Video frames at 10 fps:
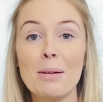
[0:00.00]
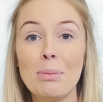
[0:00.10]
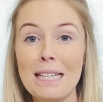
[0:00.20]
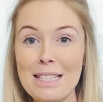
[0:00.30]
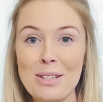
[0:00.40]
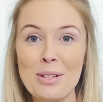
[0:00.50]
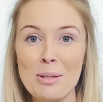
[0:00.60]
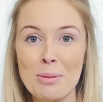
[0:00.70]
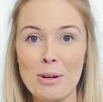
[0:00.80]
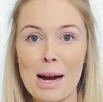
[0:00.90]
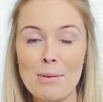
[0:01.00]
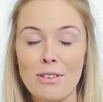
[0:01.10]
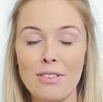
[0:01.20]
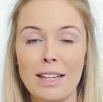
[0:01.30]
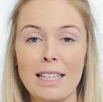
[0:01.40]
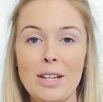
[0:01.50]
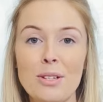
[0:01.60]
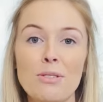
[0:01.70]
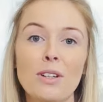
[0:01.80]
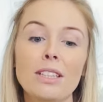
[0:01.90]
Please do subscribe if you find it
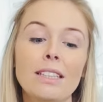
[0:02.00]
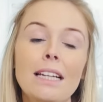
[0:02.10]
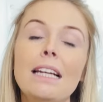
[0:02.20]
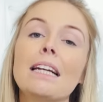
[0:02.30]
useful.